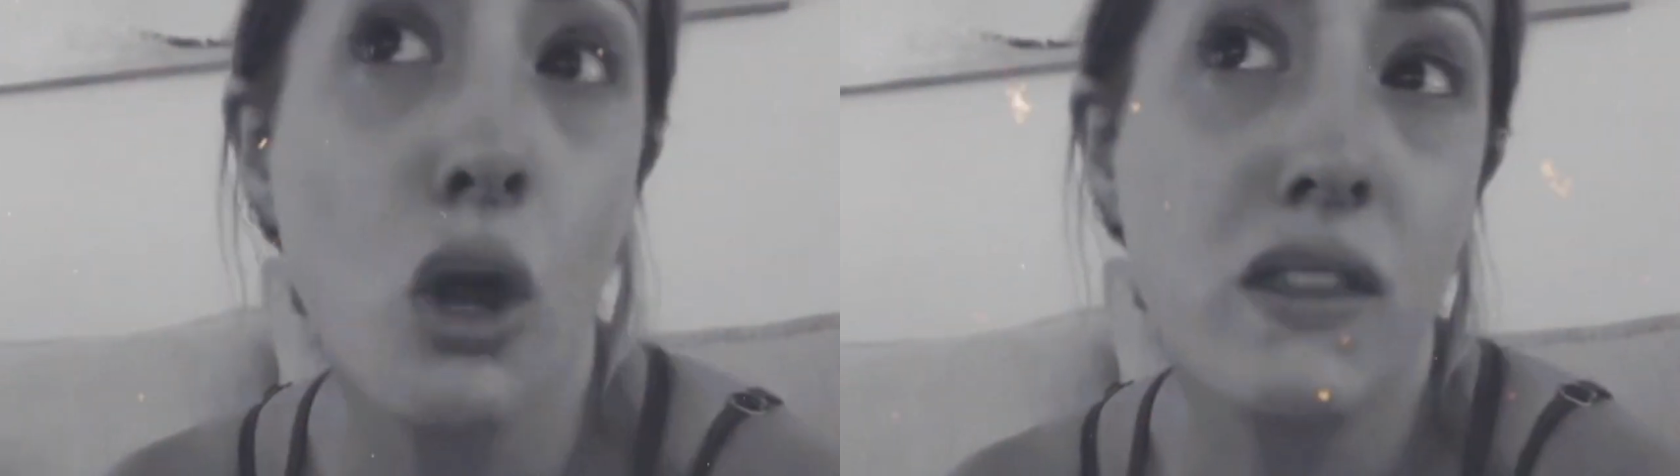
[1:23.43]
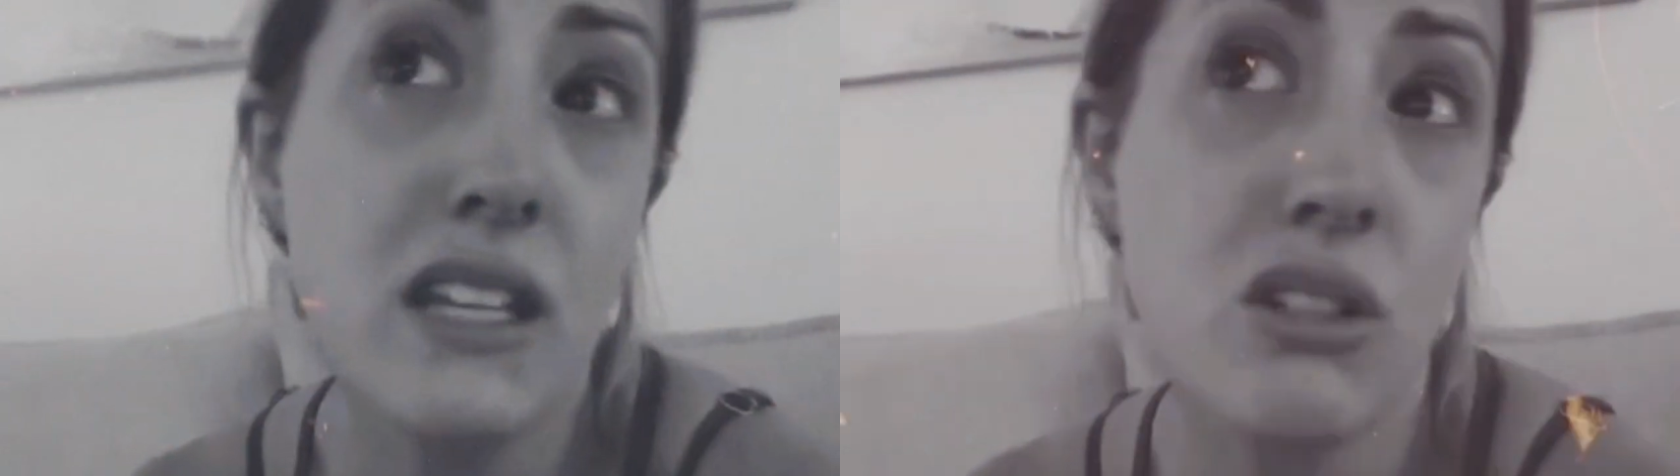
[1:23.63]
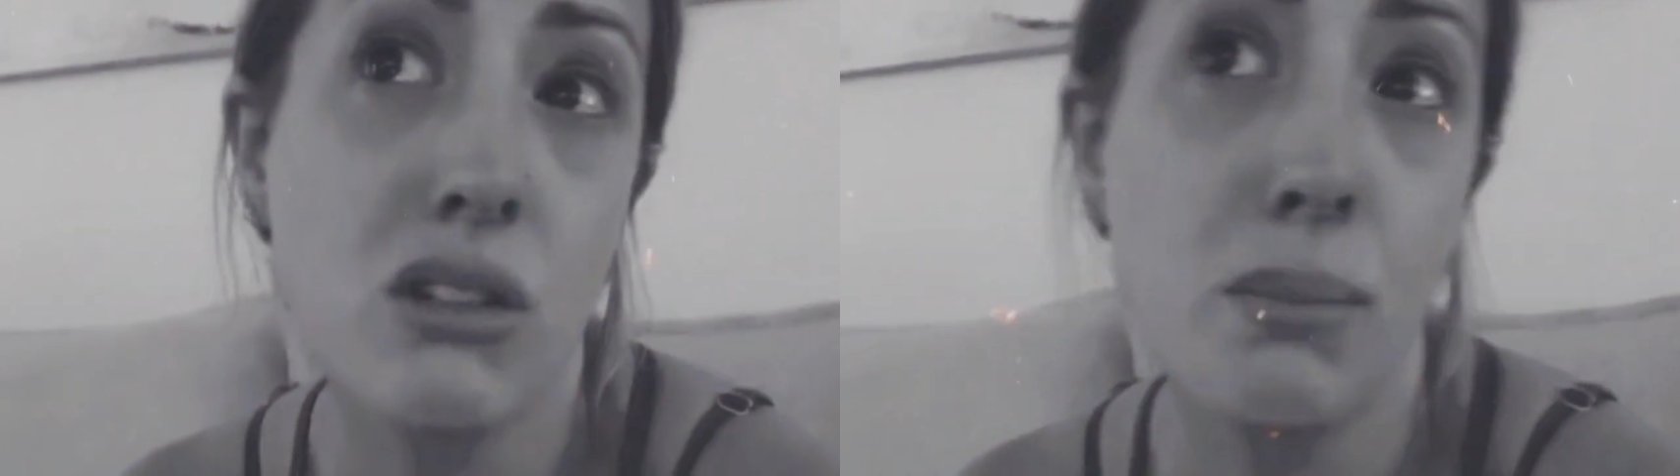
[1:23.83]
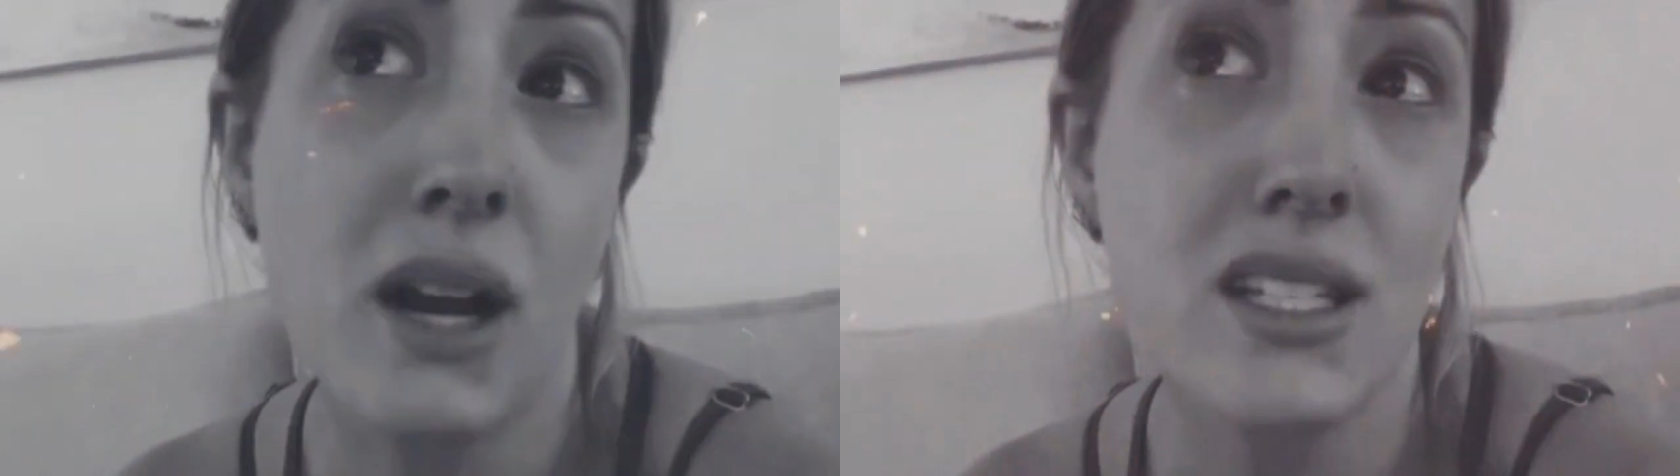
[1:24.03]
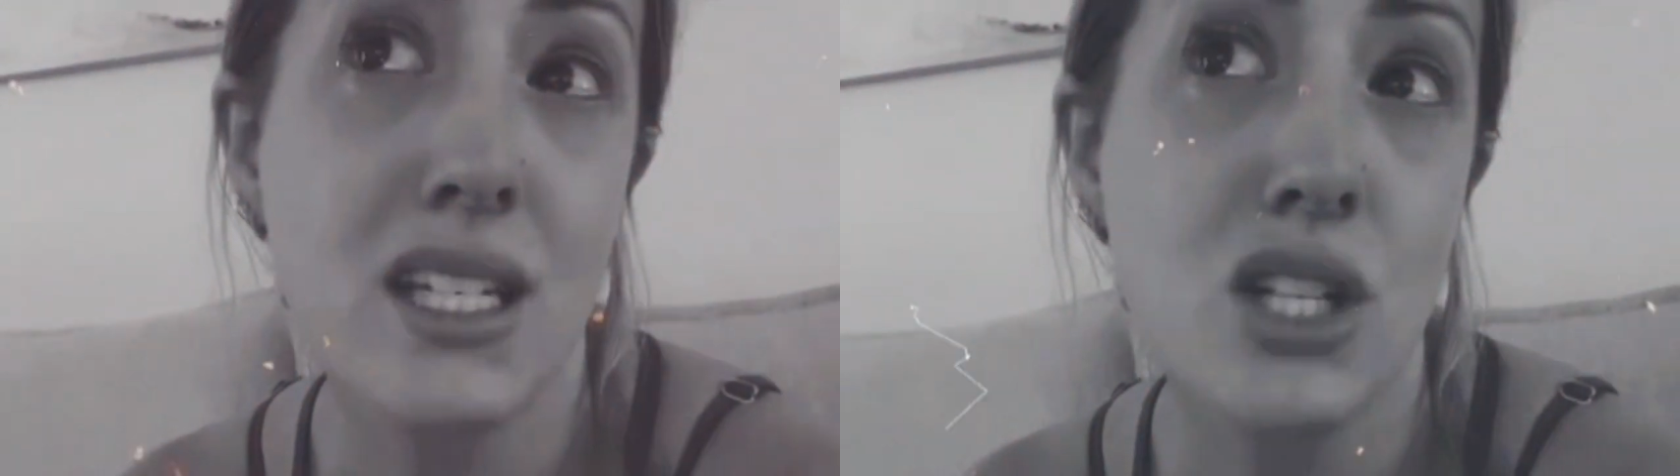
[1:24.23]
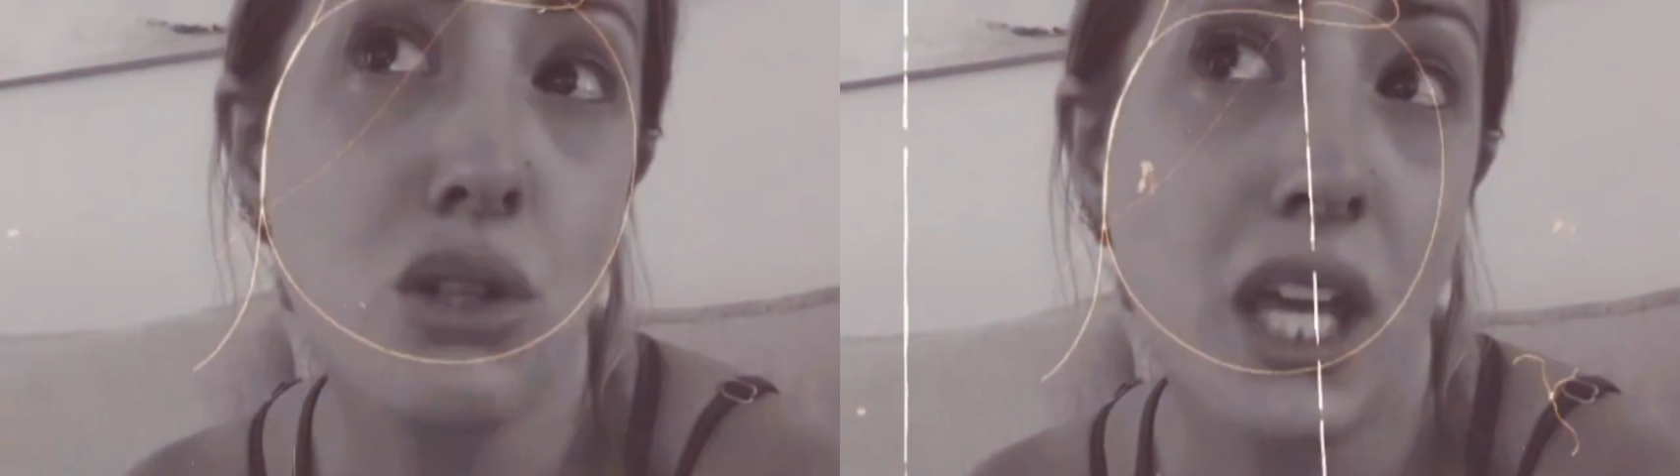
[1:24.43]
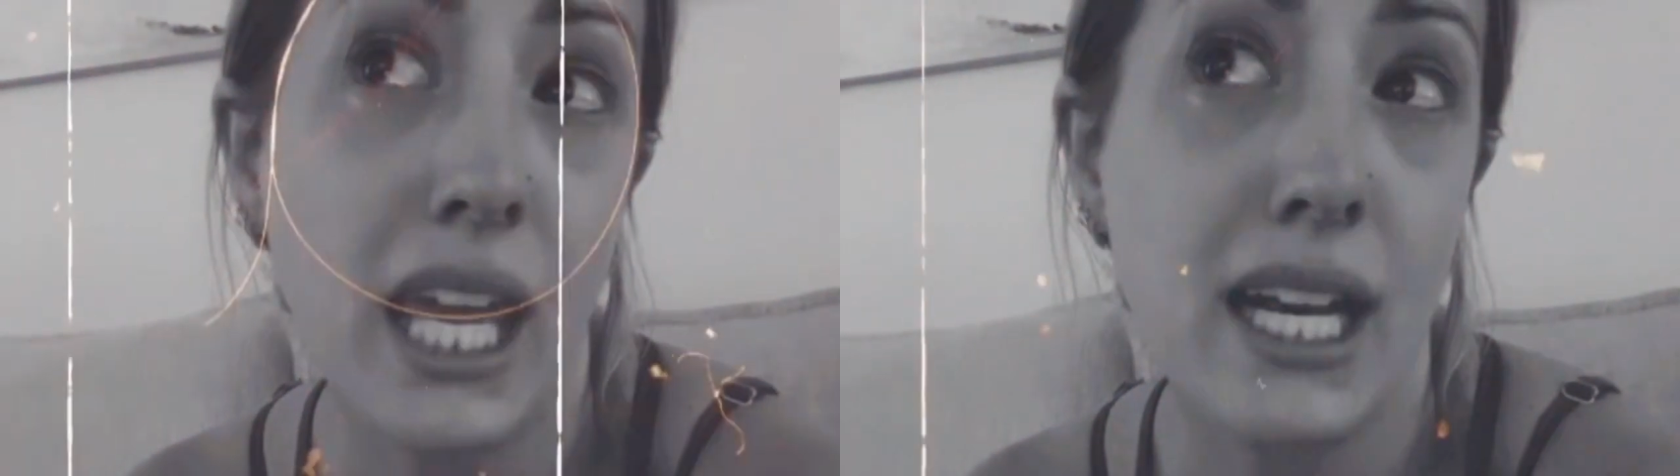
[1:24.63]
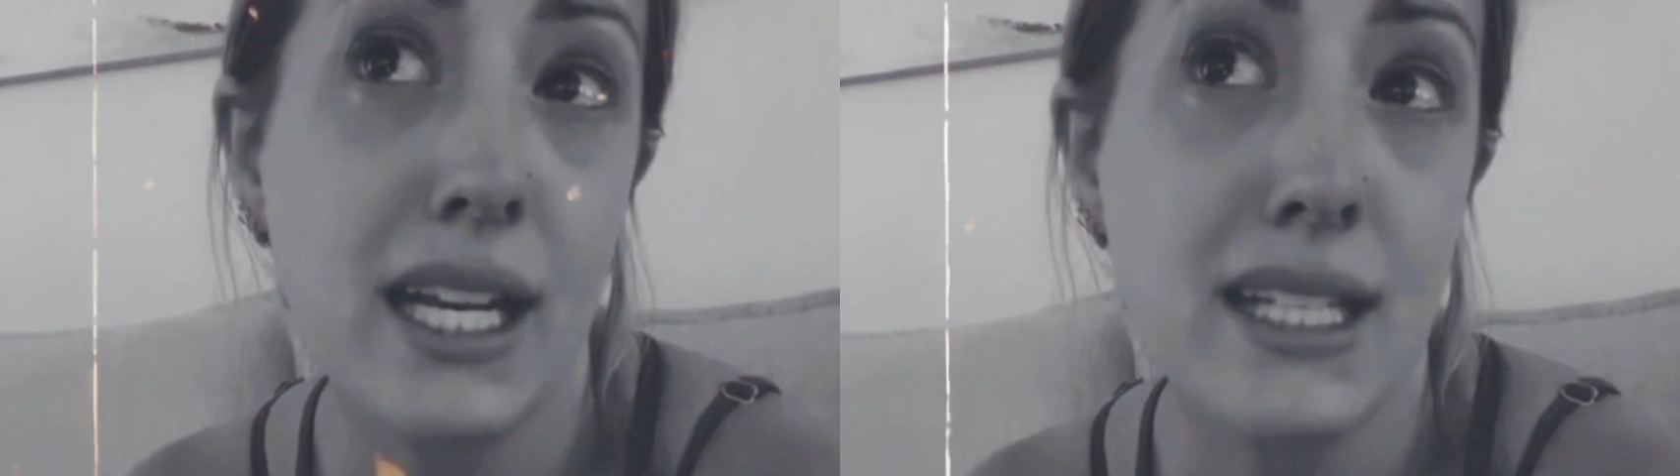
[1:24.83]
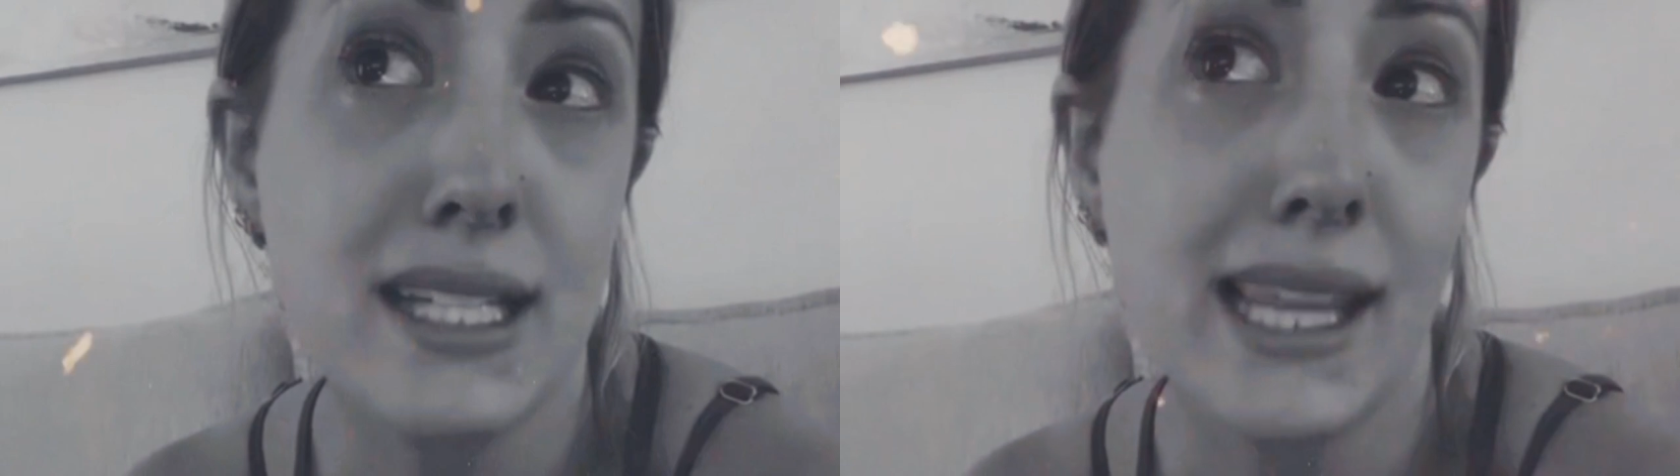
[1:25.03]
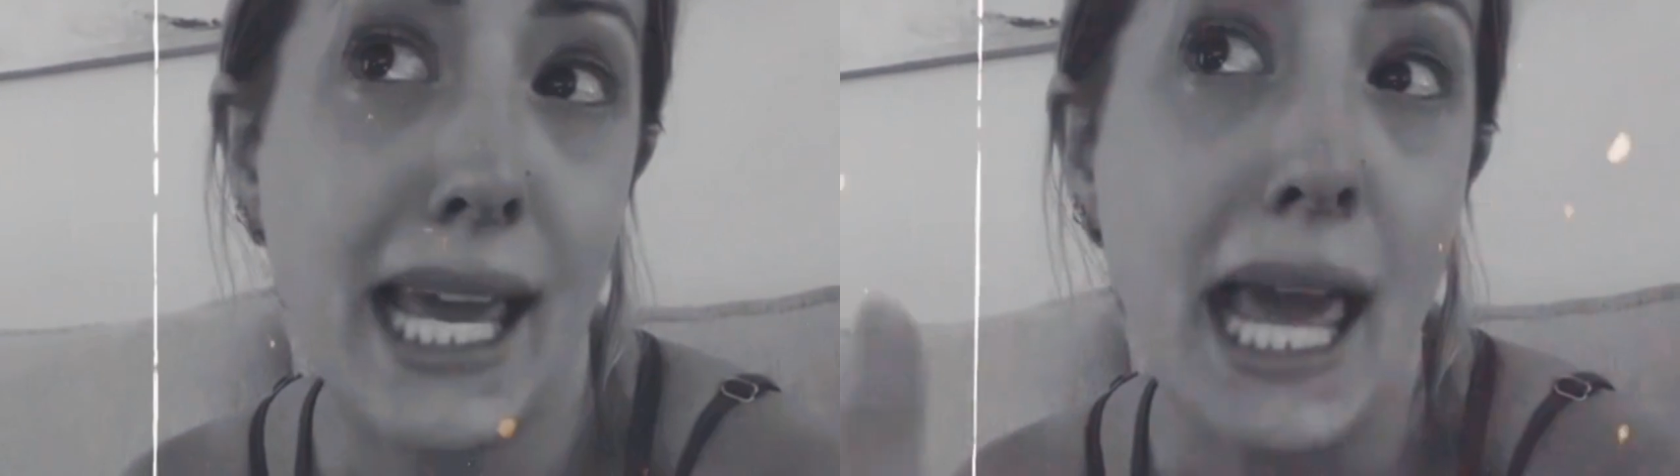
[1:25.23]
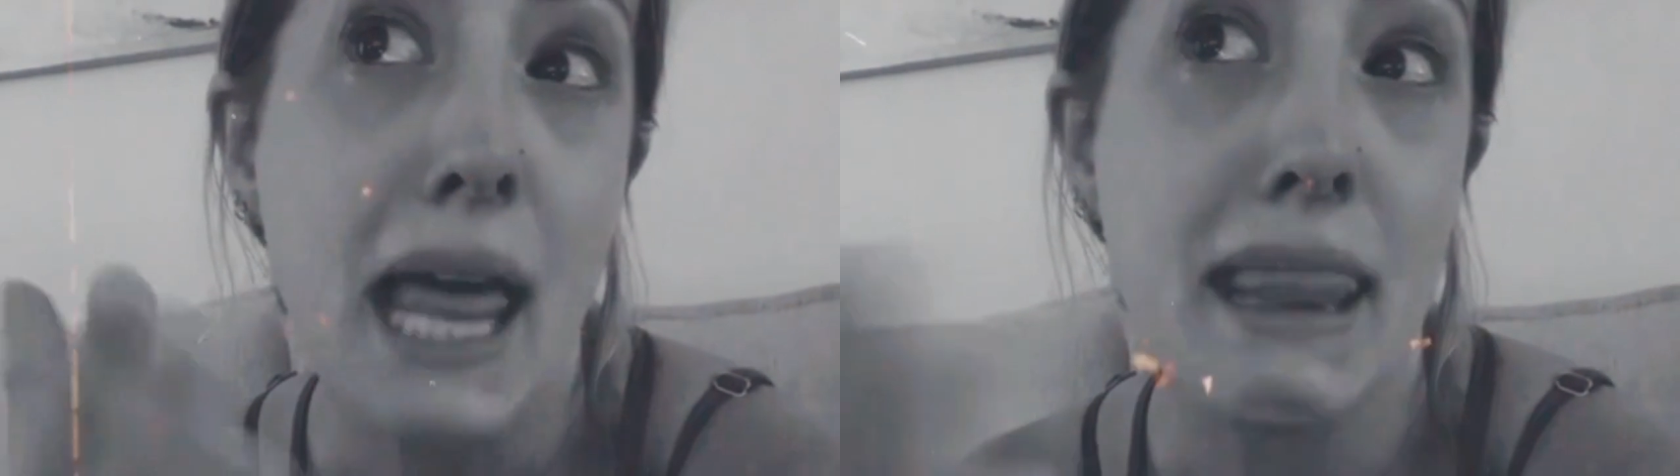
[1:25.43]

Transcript: these are the presidential candidates and like